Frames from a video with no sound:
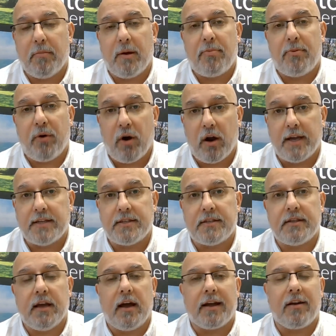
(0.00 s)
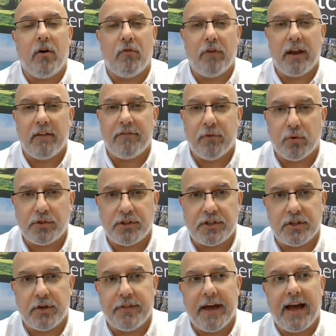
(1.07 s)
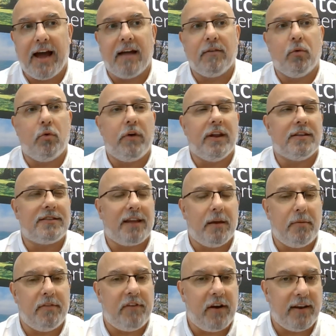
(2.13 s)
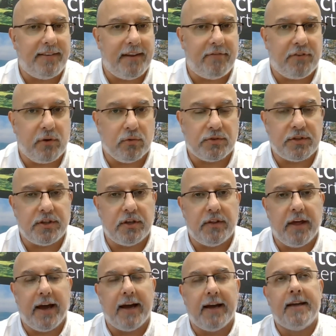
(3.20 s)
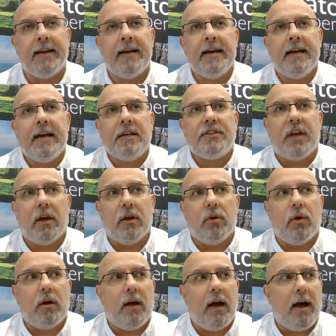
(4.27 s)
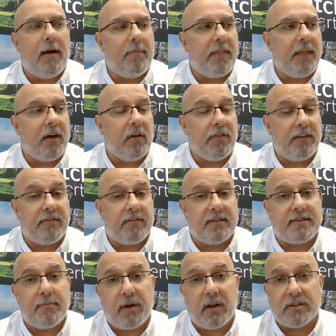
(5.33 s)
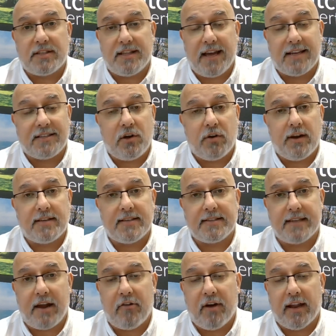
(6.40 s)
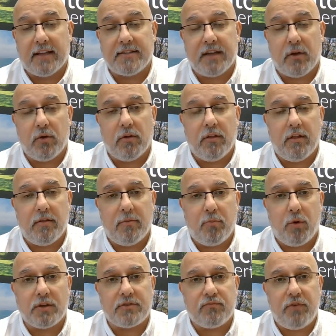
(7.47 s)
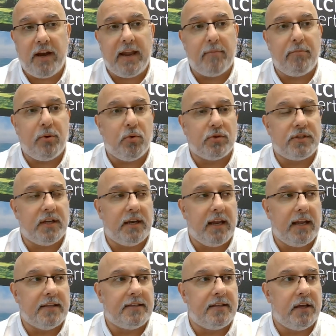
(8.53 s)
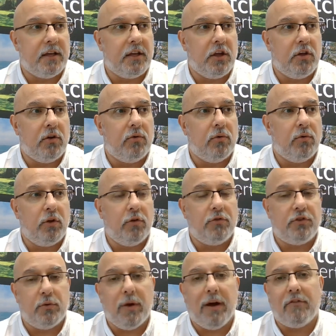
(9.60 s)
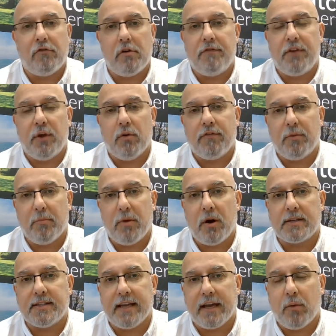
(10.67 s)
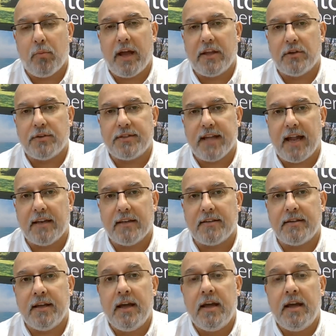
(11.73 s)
my price? I can't really afford to do that, or it's going to be very difficult to do that. So the simple answer to that is not necessarily. So what's really important is that you do have a review of your marketing and where you stand